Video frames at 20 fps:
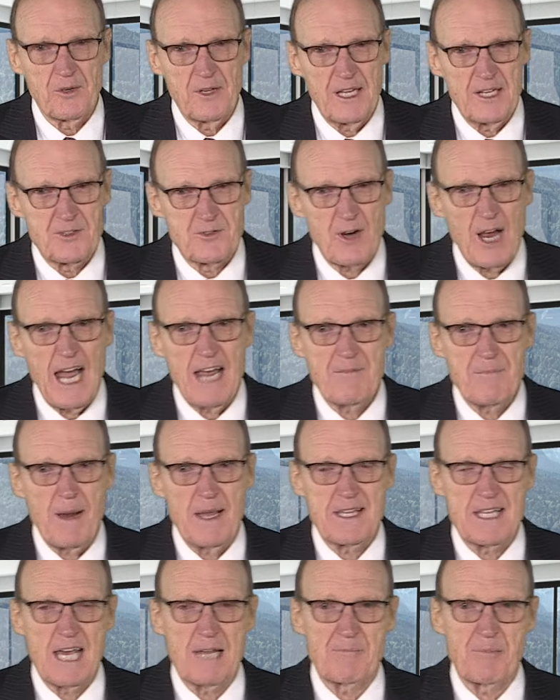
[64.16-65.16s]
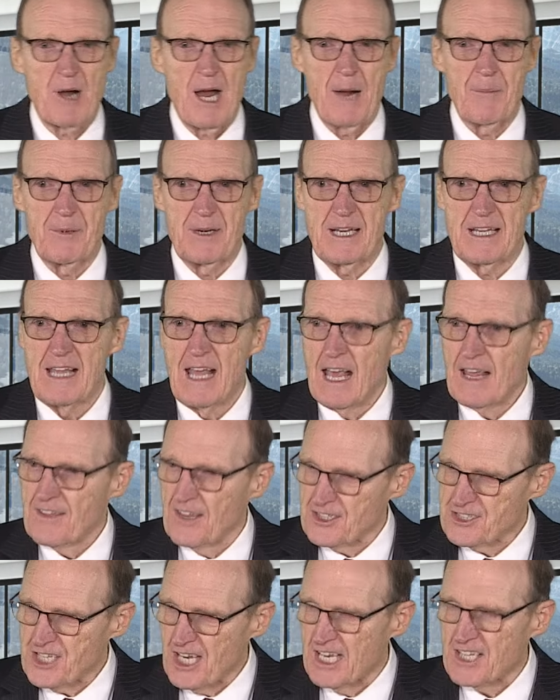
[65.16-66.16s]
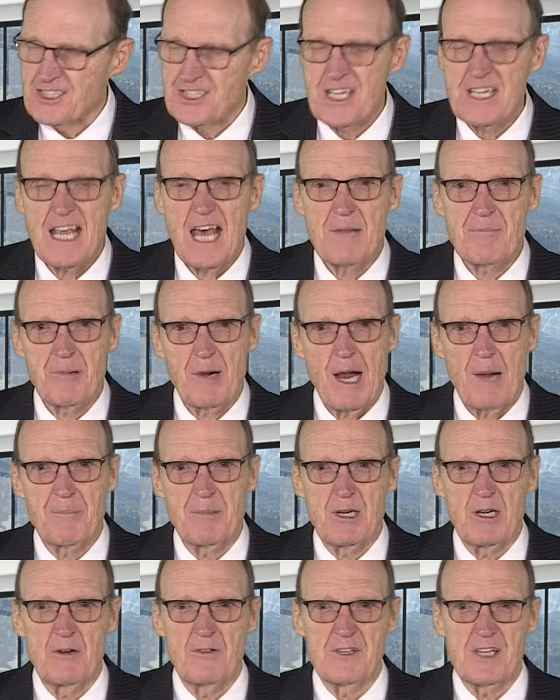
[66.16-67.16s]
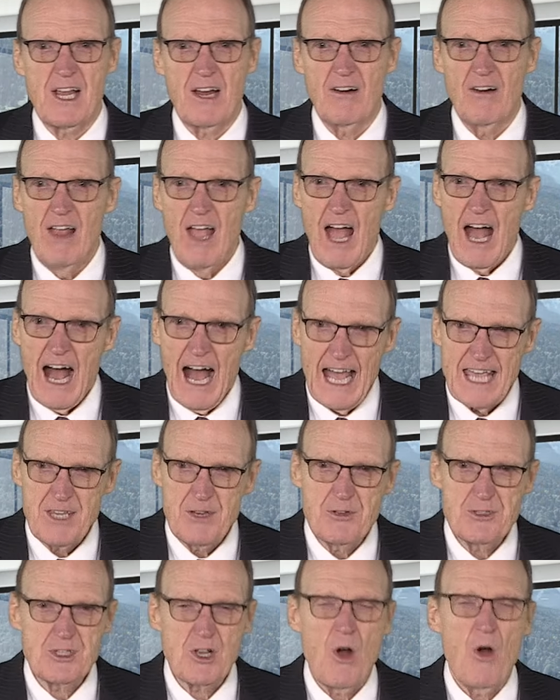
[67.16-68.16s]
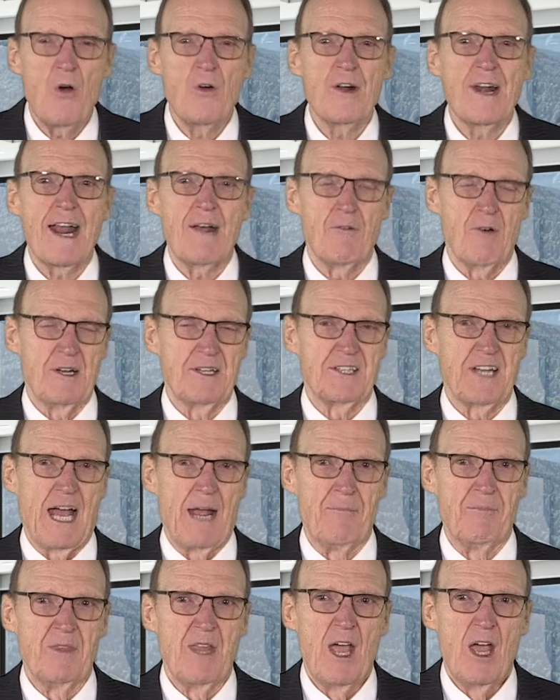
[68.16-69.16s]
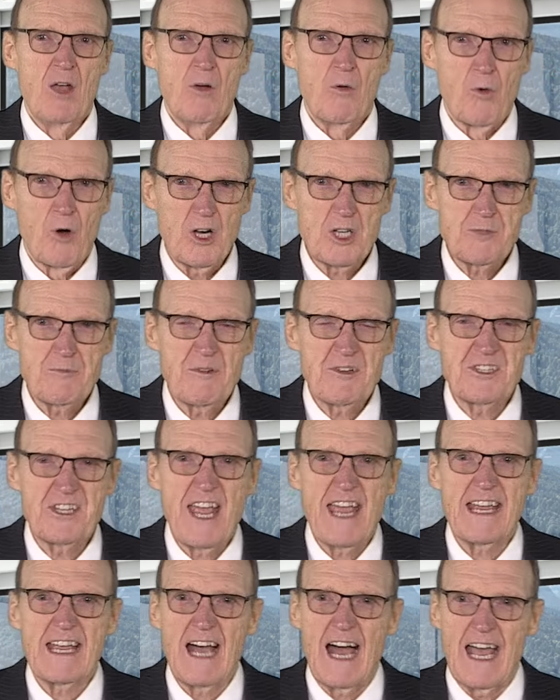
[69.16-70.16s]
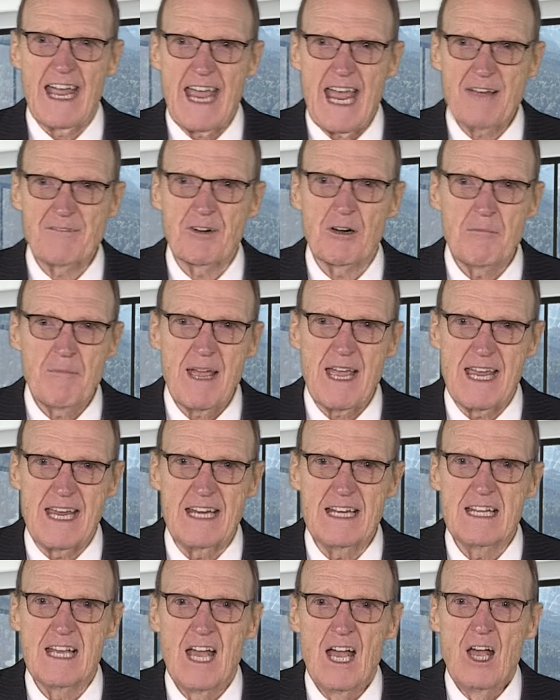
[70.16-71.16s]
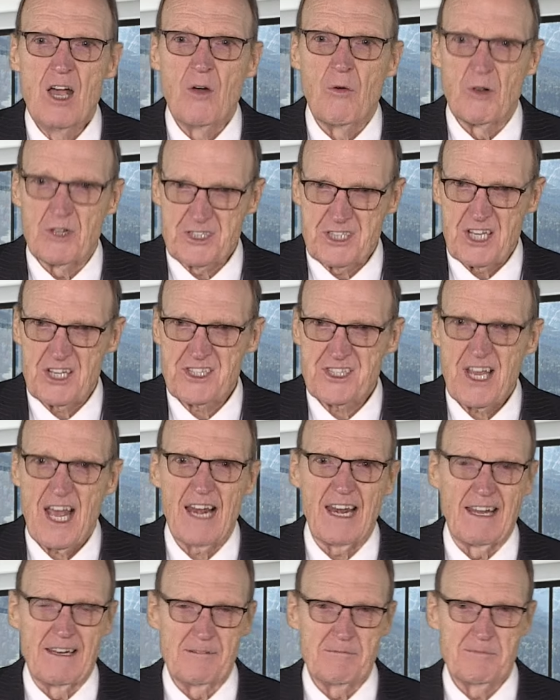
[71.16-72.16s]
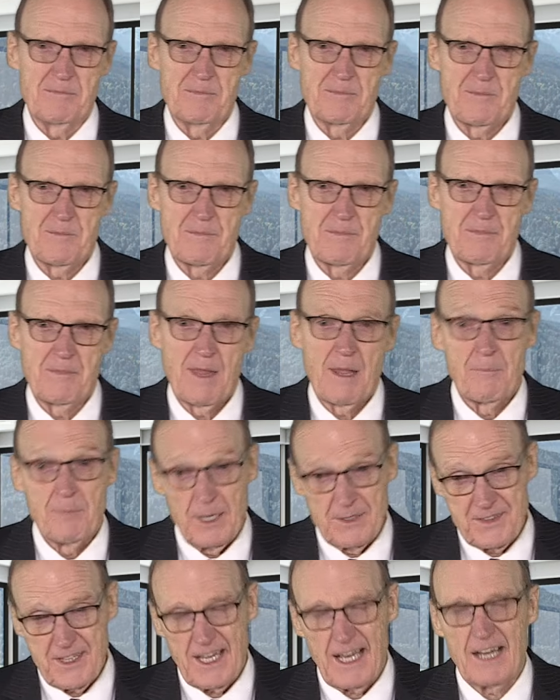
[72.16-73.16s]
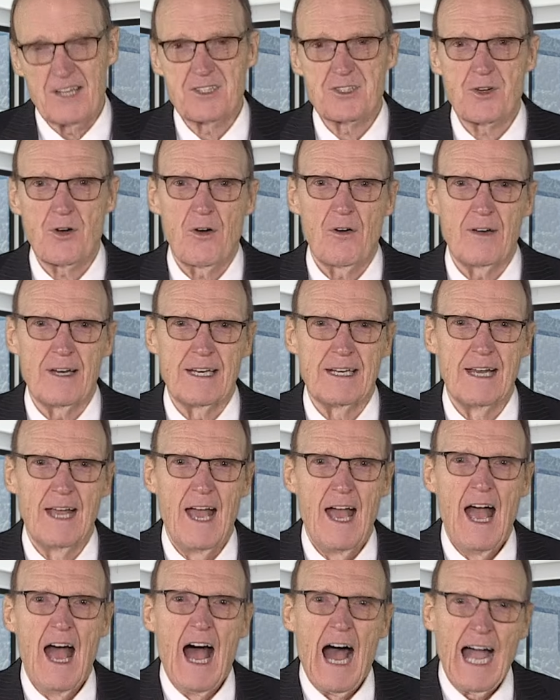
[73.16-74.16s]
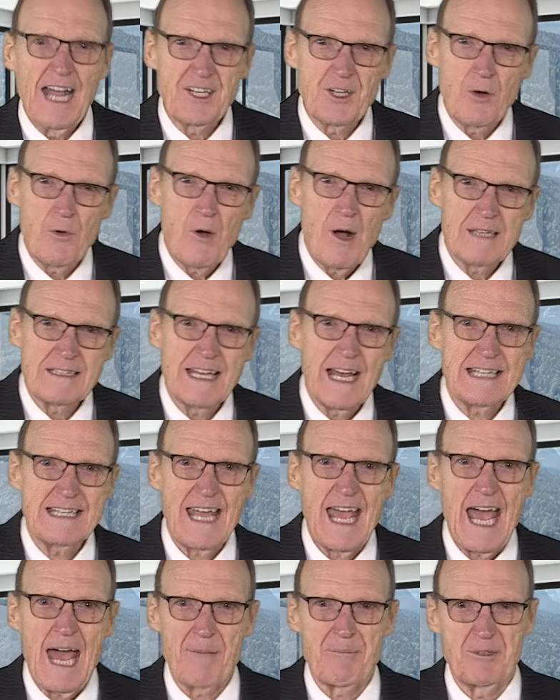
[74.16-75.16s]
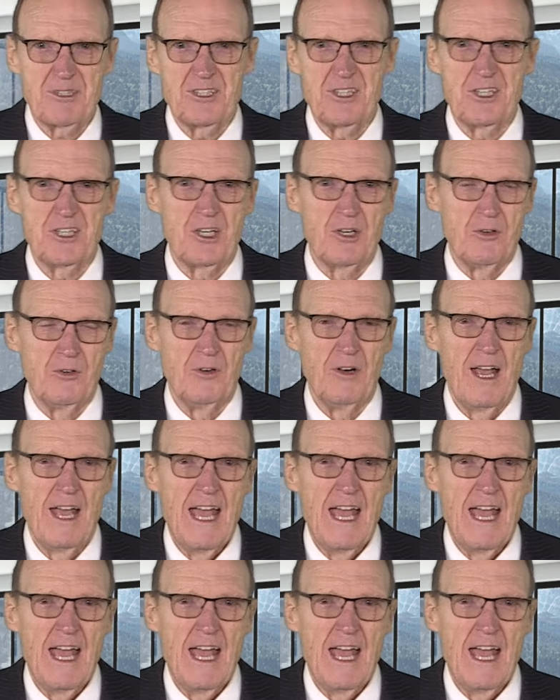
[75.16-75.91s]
and they drive by that property, they'll say, you see that property over there? I used to own it at one time. Worst mistake I ever made was to sell it. But they got a story. I don't want that to happen to you.